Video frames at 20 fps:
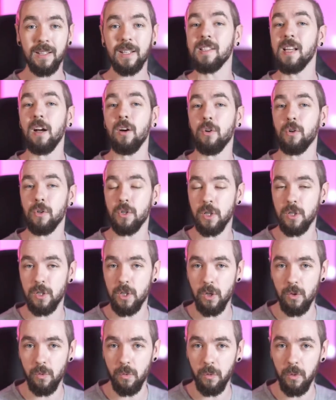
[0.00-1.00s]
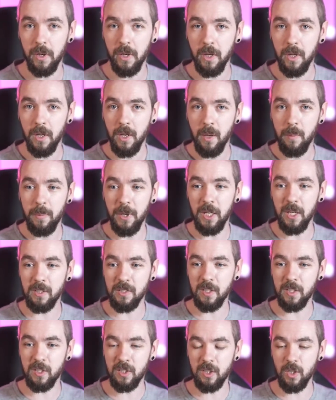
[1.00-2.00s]
that's harder to do, because
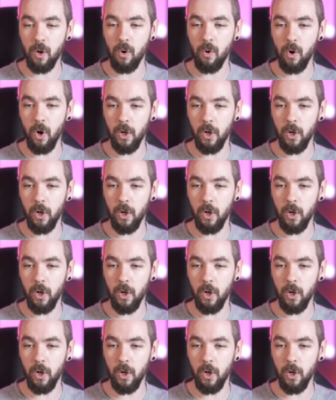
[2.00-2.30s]
it's so